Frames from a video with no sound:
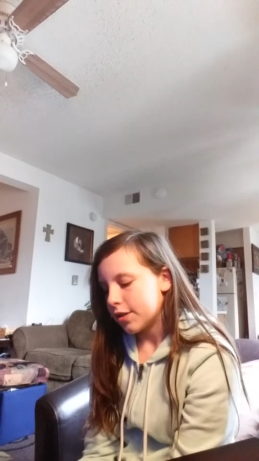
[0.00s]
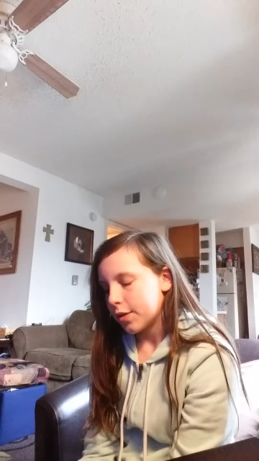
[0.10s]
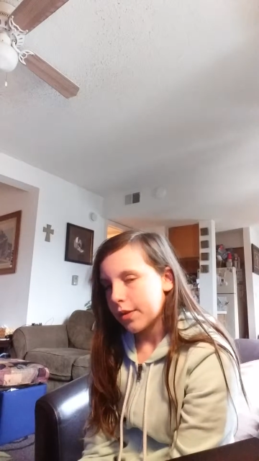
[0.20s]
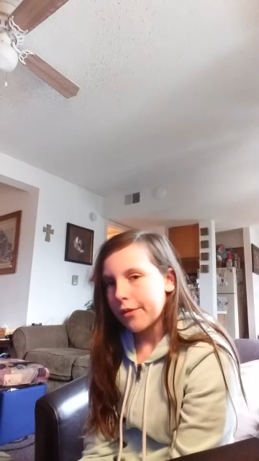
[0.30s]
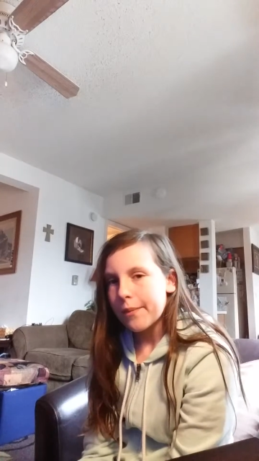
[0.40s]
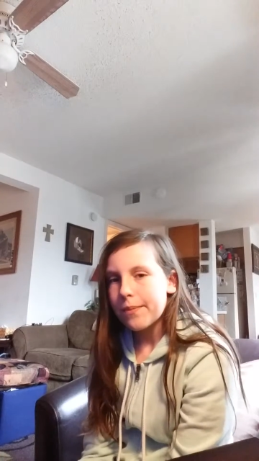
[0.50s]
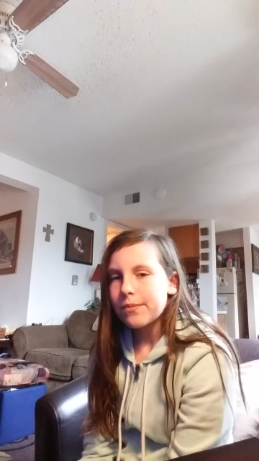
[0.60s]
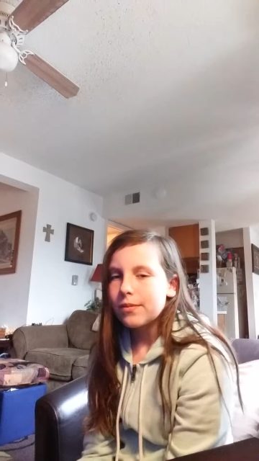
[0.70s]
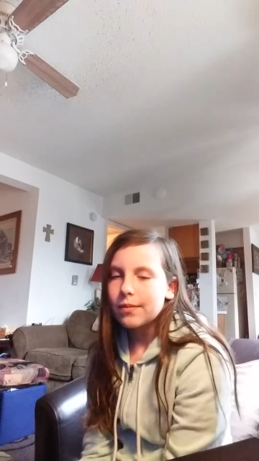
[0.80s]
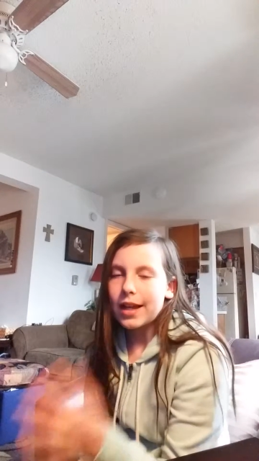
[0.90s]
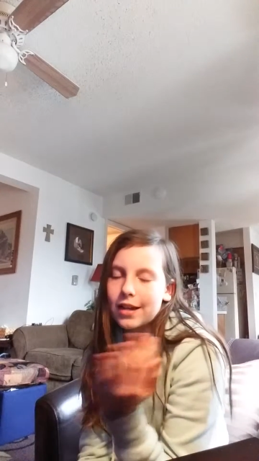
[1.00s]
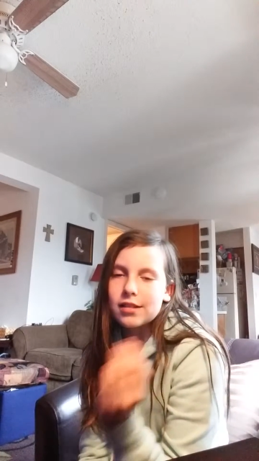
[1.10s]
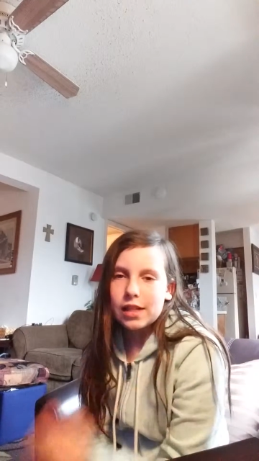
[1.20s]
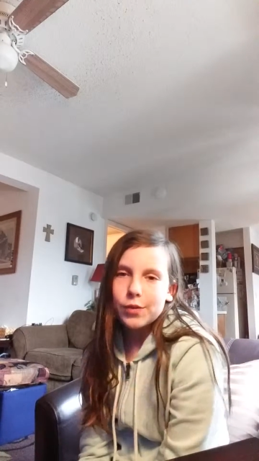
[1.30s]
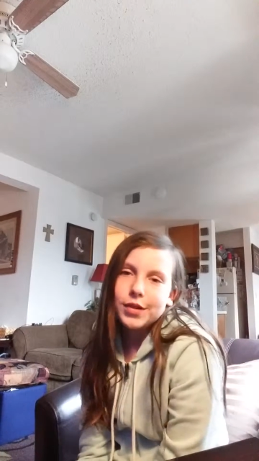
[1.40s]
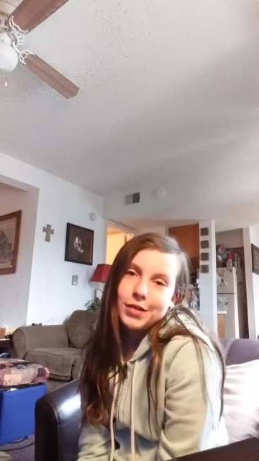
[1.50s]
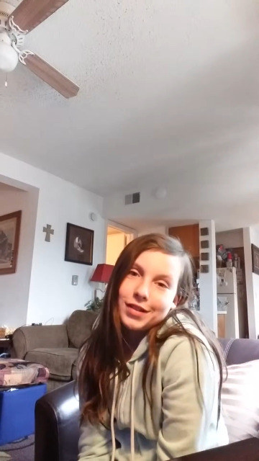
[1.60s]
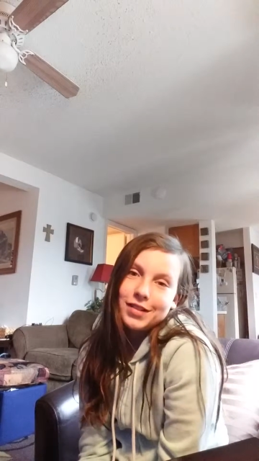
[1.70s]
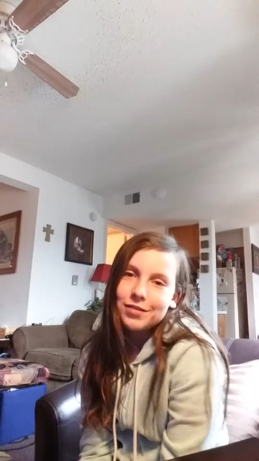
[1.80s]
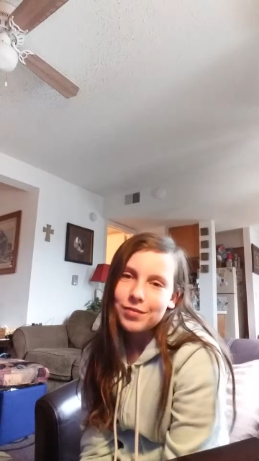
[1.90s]
so we went, like I said, we
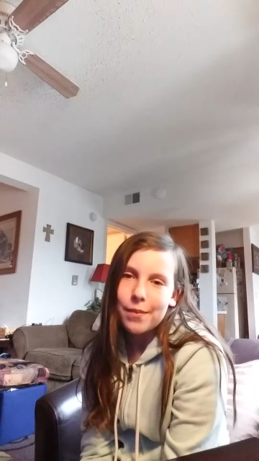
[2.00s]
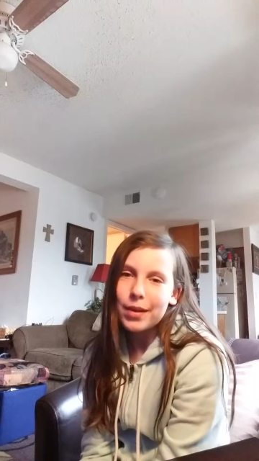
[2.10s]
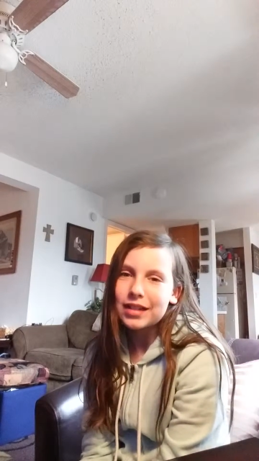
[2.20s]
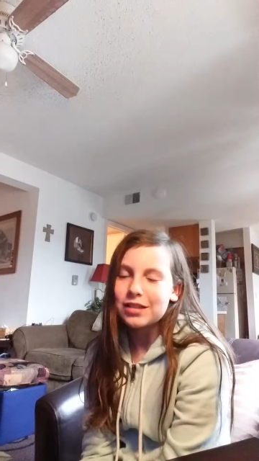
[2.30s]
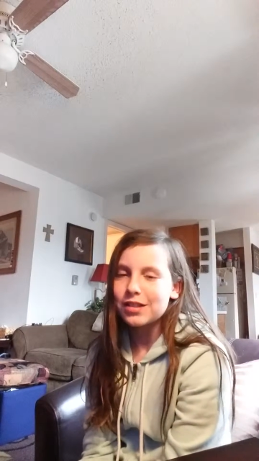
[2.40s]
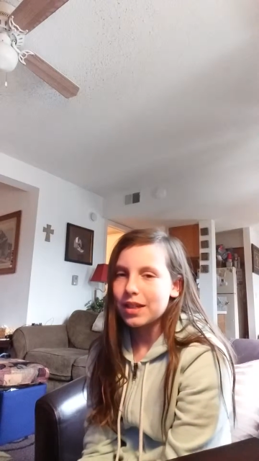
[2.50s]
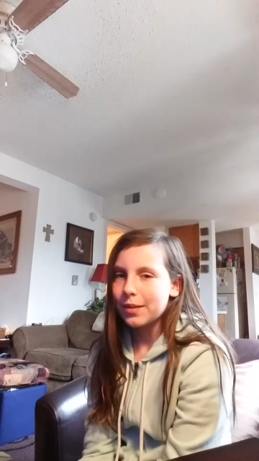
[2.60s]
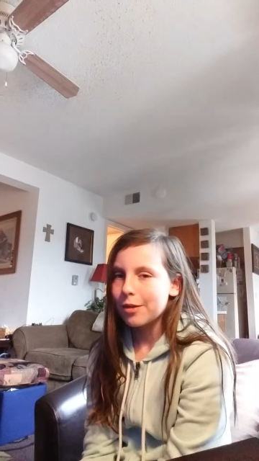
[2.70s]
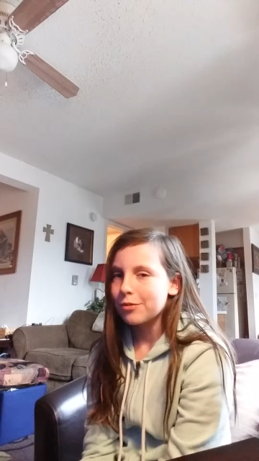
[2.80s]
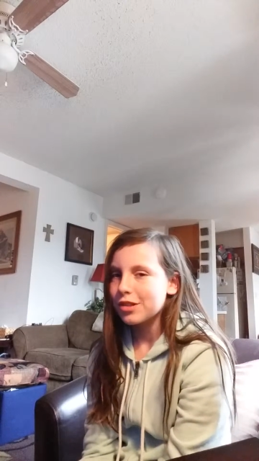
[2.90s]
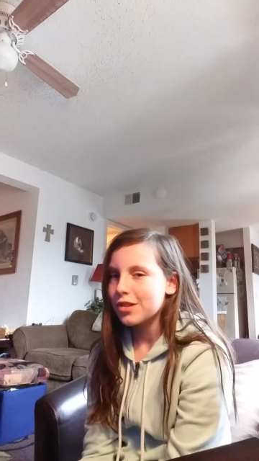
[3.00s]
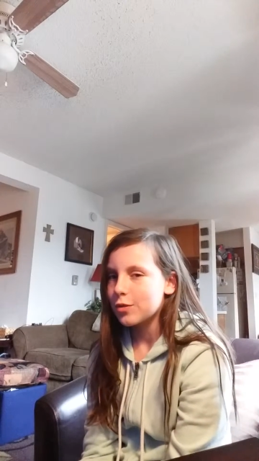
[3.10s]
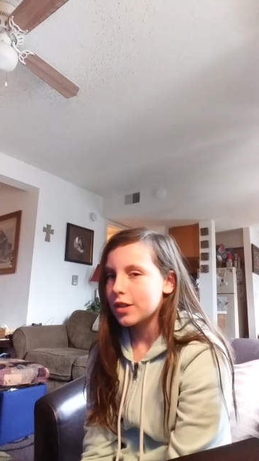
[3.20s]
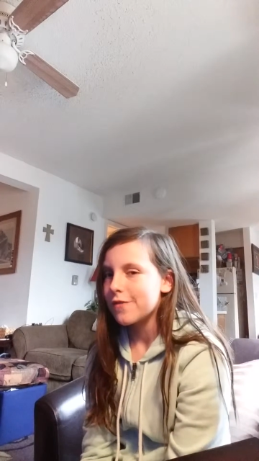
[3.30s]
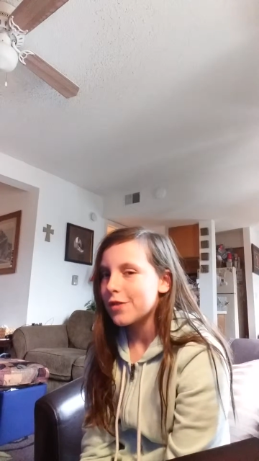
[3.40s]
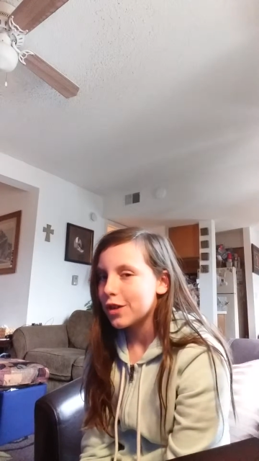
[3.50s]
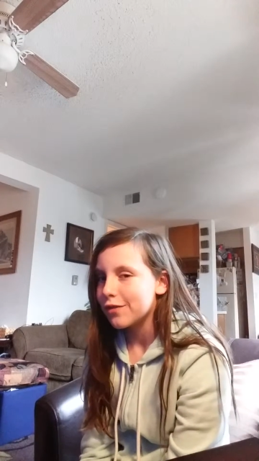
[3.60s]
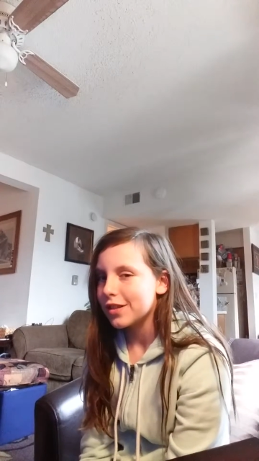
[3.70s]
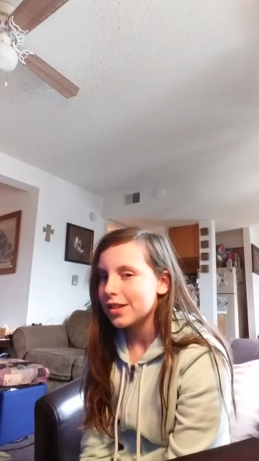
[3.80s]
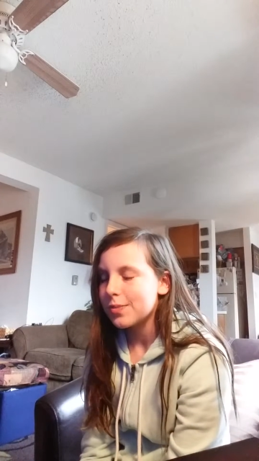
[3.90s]
went back to sleep. I'm just sort of
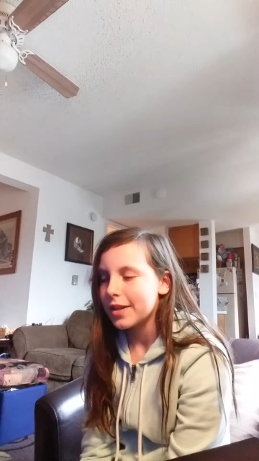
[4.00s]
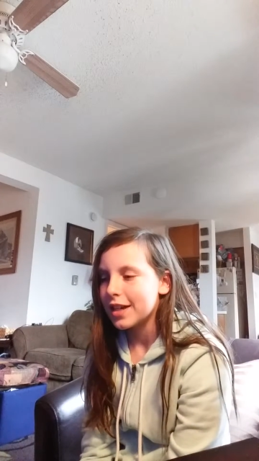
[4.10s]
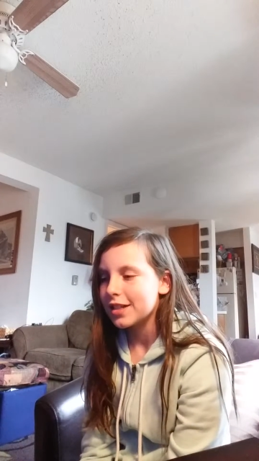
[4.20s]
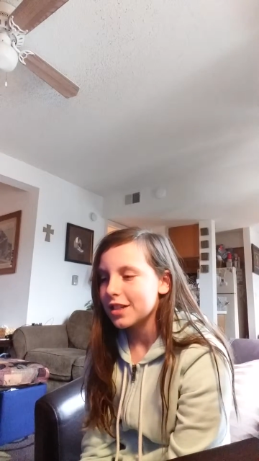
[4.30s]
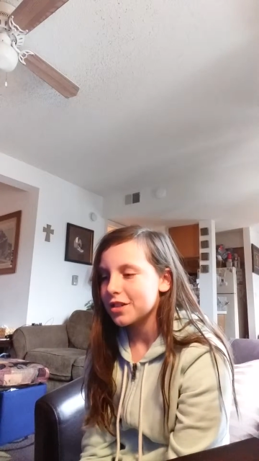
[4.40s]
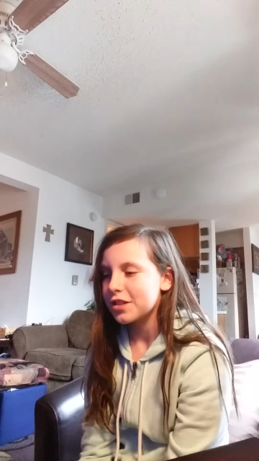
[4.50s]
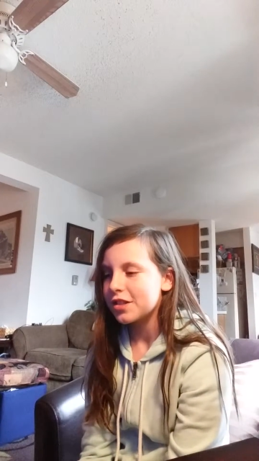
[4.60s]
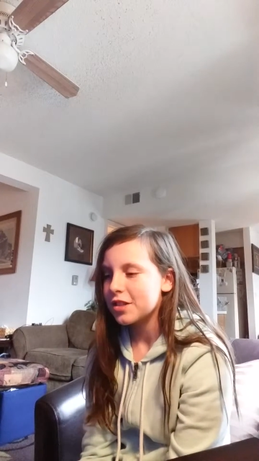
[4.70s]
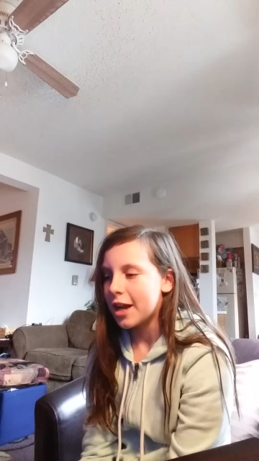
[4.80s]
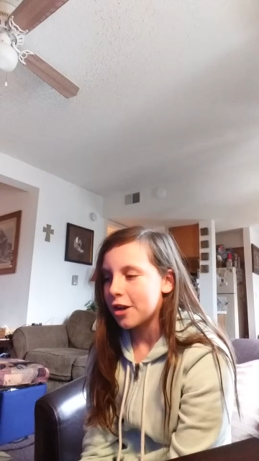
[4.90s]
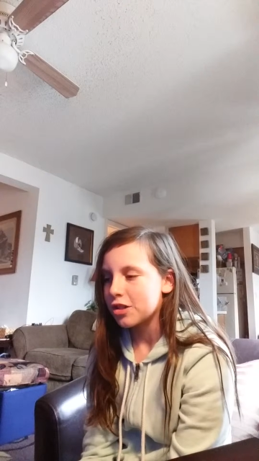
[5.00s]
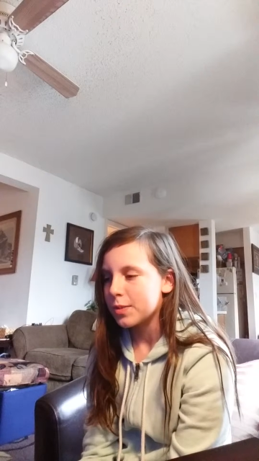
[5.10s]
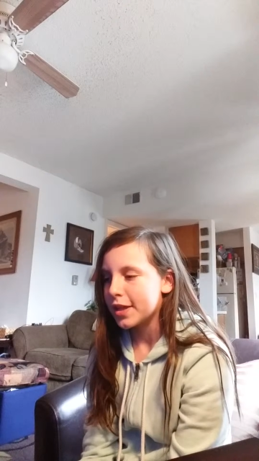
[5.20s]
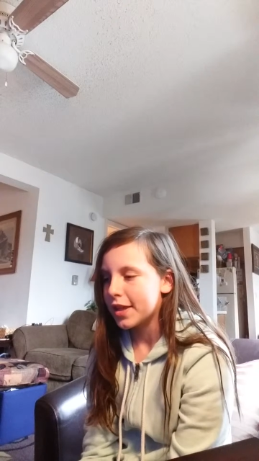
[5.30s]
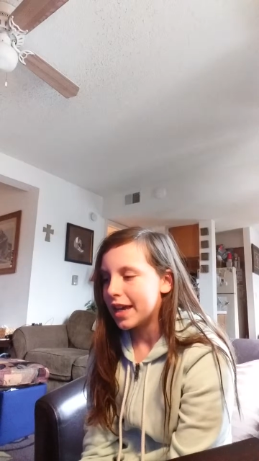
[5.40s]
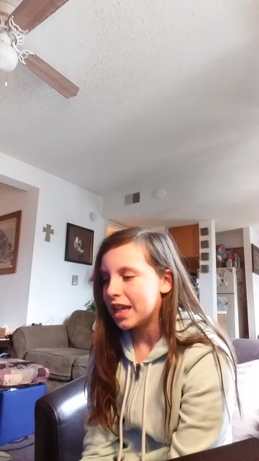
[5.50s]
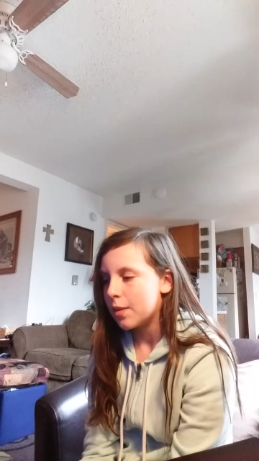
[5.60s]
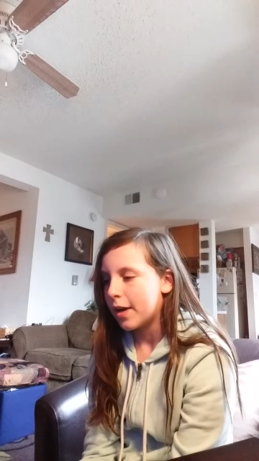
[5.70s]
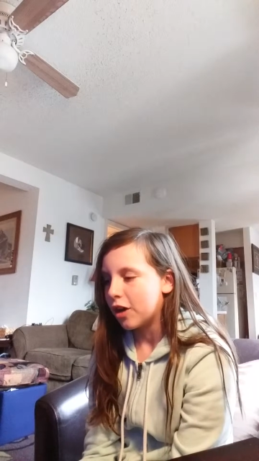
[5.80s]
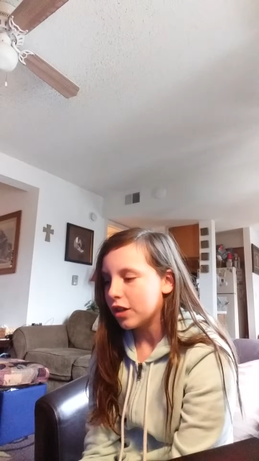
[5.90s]
nervous because it just scares me thinking
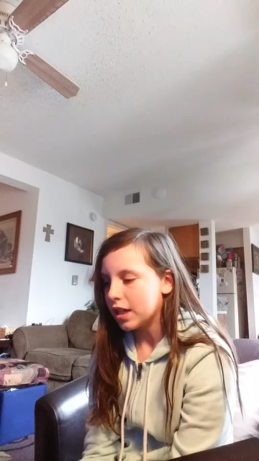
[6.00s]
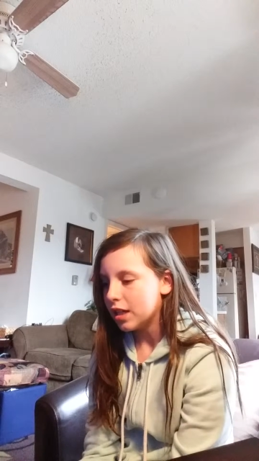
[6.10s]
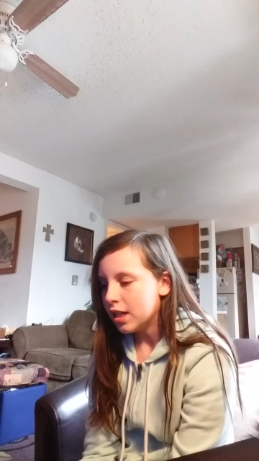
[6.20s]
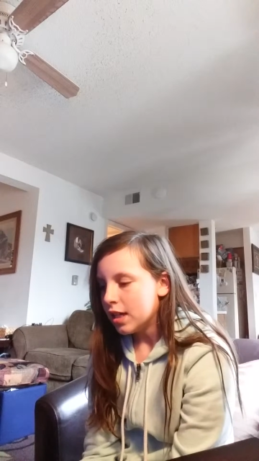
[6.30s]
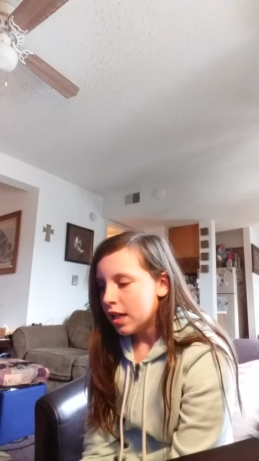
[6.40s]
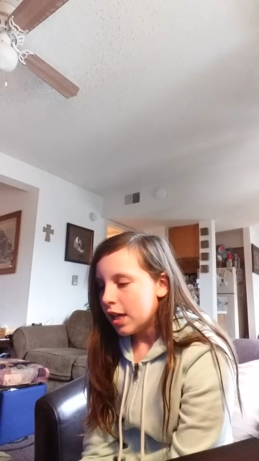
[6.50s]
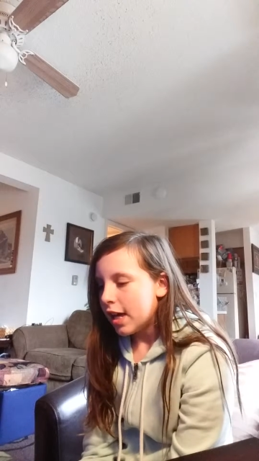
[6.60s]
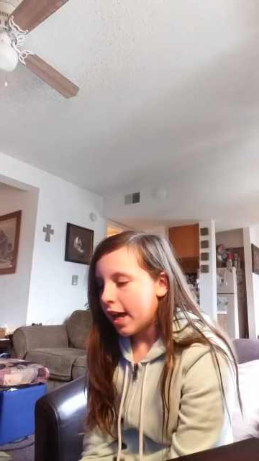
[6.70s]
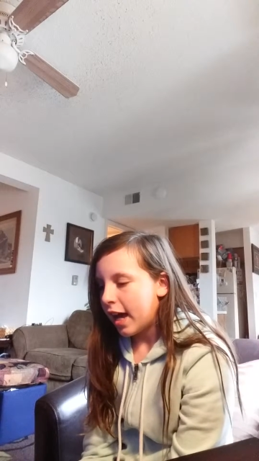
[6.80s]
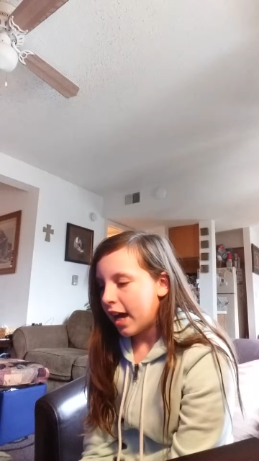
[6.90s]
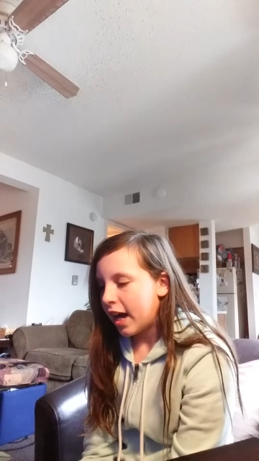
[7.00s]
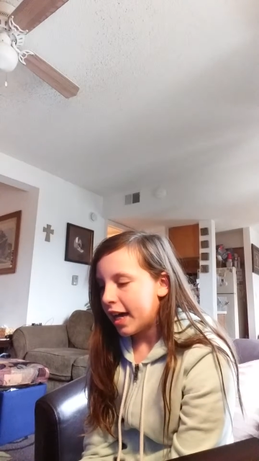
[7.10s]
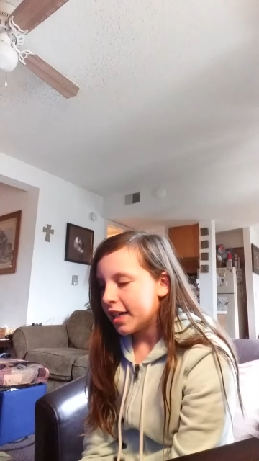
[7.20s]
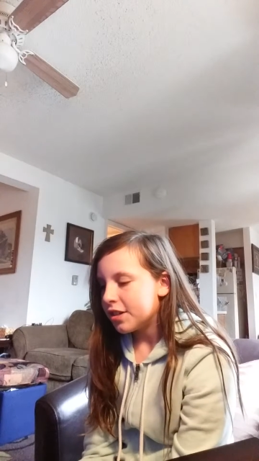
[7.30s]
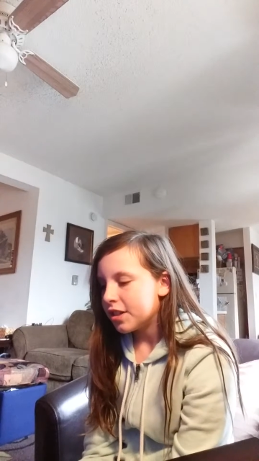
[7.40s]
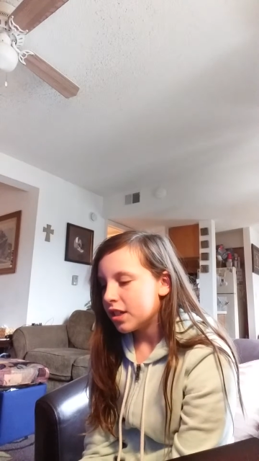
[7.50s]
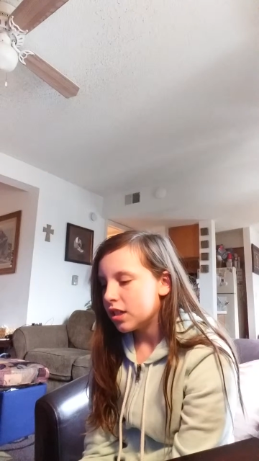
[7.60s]
about it. And